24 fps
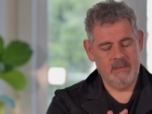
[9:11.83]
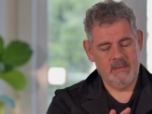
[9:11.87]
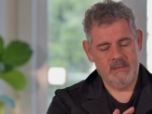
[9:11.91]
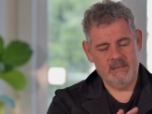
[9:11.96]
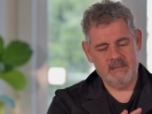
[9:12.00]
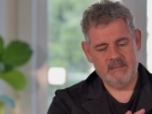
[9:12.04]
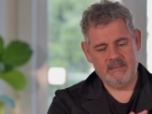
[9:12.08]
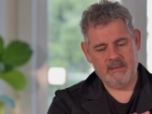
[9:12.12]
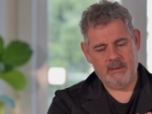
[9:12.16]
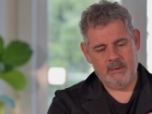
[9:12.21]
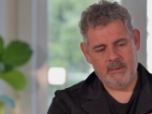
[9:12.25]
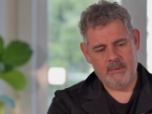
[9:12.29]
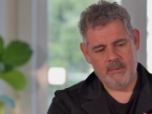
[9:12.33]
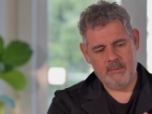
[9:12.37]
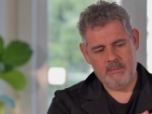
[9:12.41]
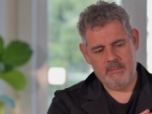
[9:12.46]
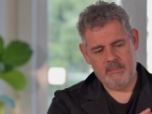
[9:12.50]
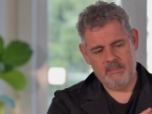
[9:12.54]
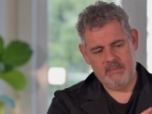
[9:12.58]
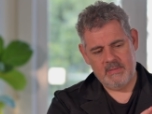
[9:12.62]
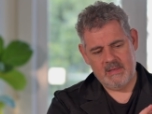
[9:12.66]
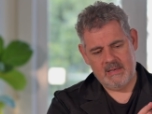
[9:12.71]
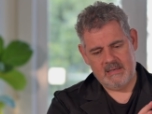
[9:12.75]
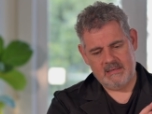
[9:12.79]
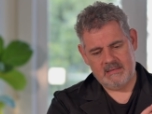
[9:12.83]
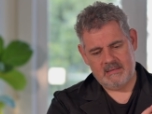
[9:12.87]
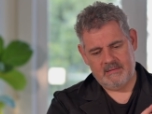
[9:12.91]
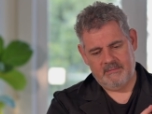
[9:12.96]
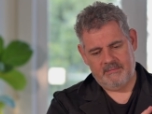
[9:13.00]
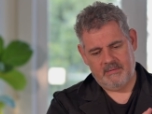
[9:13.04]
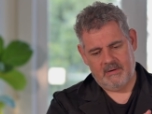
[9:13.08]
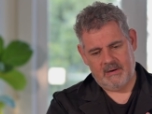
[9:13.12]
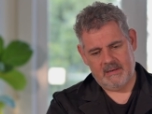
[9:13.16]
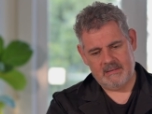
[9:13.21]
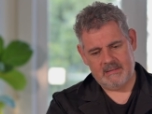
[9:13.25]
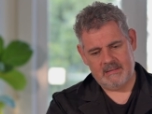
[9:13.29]
So these
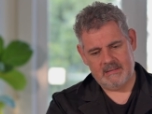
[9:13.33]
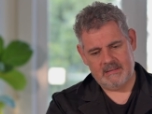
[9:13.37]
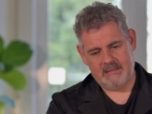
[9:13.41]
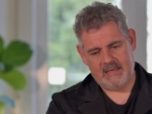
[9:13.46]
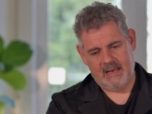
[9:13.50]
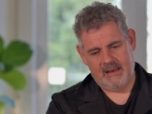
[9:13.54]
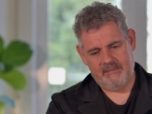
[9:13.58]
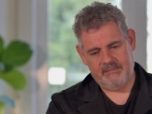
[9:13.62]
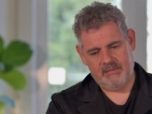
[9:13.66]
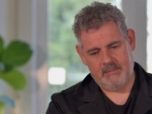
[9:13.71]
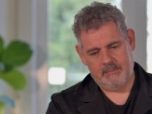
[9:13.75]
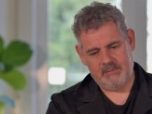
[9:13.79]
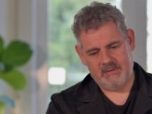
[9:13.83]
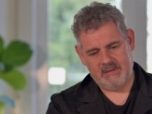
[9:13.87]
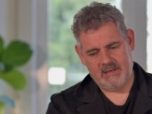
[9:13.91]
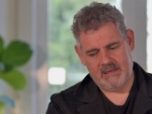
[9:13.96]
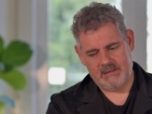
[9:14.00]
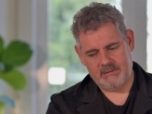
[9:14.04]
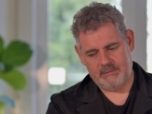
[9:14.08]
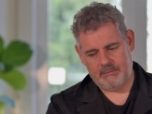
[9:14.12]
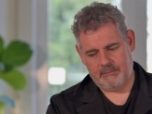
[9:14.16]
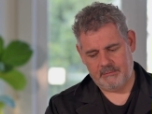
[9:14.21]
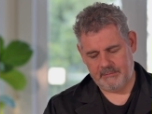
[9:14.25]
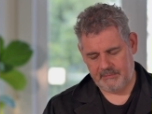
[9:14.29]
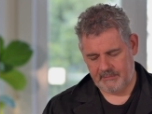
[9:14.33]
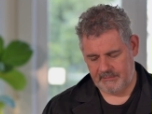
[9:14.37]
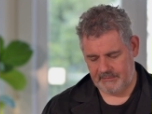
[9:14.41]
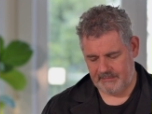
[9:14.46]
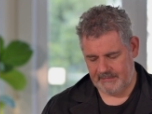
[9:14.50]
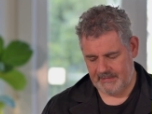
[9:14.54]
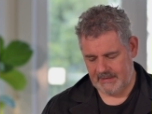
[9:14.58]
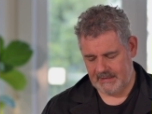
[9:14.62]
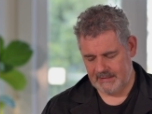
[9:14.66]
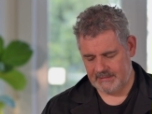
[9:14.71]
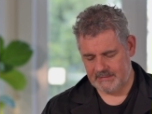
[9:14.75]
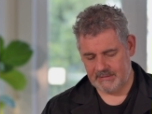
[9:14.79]
devices have the potential for
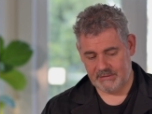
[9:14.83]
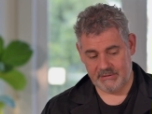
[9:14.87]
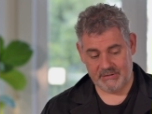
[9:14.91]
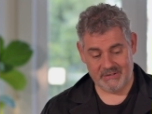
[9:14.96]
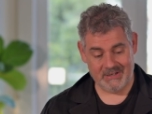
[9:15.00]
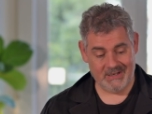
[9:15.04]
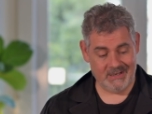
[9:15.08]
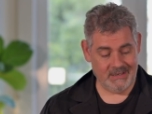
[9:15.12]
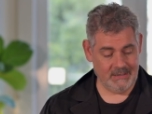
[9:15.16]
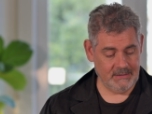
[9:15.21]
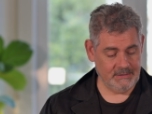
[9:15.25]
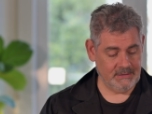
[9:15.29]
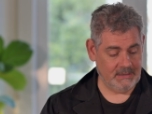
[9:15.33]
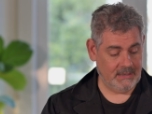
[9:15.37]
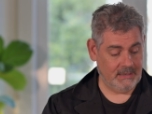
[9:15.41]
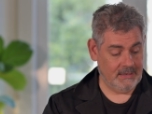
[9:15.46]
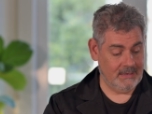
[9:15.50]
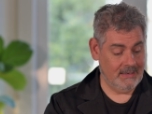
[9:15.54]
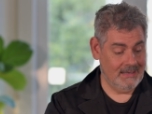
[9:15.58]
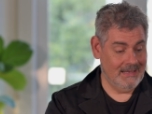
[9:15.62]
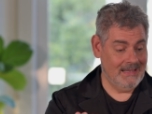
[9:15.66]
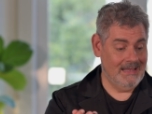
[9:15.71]
fast charging